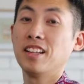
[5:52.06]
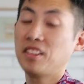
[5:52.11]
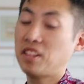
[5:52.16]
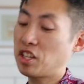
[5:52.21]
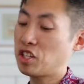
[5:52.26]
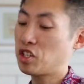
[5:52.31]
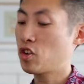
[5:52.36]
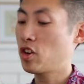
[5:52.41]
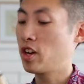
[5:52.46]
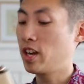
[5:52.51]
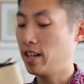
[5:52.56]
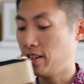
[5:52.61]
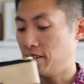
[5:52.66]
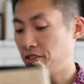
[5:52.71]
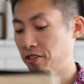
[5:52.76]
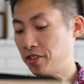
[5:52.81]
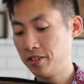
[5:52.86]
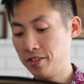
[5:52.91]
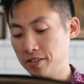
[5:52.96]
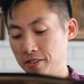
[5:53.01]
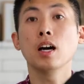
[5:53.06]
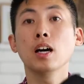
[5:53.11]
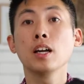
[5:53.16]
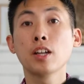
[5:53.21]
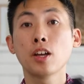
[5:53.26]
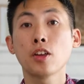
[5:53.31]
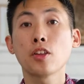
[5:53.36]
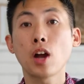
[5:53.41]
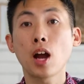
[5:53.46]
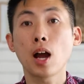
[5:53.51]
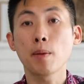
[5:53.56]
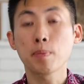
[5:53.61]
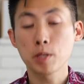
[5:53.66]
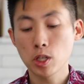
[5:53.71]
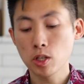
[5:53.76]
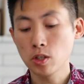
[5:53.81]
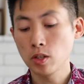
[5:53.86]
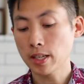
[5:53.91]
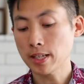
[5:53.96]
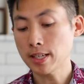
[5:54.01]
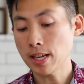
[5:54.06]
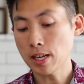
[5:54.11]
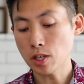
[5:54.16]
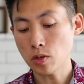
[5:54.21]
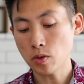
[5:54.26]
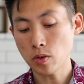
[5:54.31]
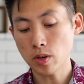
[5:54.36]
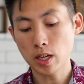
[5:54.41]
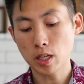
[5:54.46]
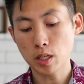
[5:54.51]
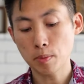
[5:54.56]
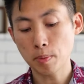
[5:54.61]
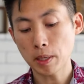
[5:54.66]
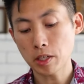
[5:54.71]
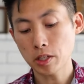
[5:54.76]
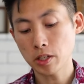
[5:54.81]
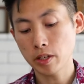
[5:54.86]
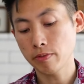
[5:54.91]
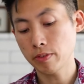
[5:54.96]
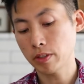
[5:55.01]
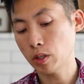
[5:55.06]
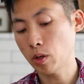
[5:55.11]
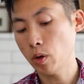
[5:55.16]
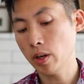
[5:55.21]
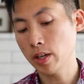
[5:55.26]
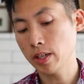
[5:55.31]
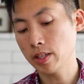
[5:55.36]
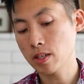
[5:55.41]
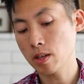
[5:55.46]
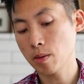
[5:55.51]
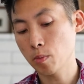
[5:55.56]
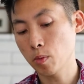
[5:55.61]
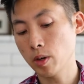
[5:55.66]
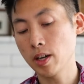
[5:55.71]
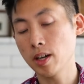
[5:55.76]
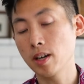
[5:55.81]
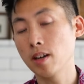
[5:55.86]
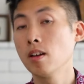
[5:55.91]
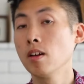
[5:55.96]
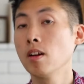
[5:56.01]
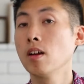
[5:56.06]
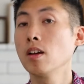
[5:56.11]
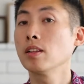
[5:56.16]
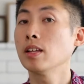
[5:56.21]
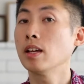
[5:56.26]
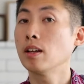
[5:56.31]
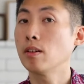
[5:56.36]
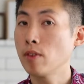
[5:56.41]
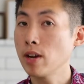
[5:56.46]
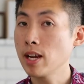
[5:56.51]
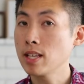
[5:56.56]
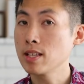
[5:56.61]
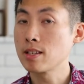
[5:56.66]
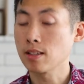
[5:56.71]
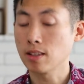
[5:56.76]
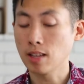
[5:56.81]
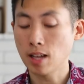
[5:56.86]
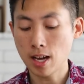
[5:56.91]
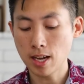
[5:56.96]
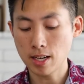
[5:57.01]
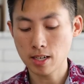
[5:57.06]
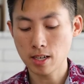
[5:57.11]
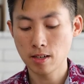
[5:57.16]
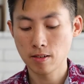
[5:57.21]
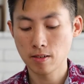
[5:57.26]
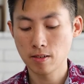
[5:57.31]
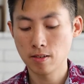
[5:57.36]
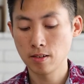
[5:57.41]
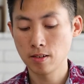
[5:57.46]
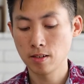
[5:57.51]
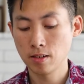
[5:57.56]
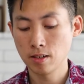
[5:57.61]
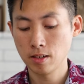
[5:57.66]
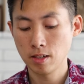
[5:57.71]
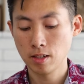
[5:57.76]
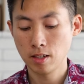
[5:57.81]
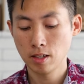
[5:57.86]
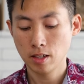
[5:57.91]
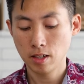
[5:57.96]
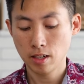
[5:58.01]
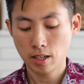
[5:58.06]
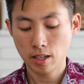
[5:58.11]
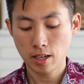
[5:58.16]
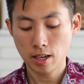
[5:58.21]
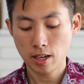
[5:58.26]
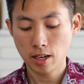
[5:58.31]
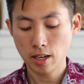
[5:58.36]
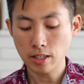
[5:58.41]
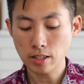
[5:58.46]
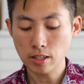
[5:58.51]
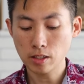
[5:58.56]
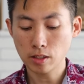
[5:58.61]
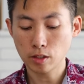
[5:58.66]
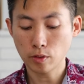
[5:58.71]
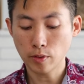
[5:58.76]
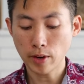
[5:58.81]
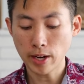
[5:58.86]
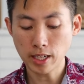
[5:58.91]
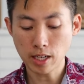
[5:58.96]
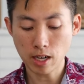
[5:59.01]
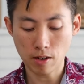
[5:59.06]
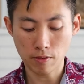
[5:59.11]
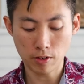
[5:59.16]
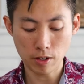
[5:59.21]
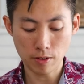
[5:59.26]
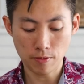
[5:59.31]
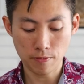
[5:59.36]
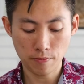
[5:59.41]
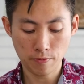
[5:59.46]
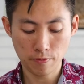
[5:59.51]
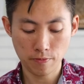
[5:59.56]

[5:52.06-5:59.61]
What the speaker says: That's creative. Another optional accessory, especially if you're going somewhere that rains a lot, is a little rain cover.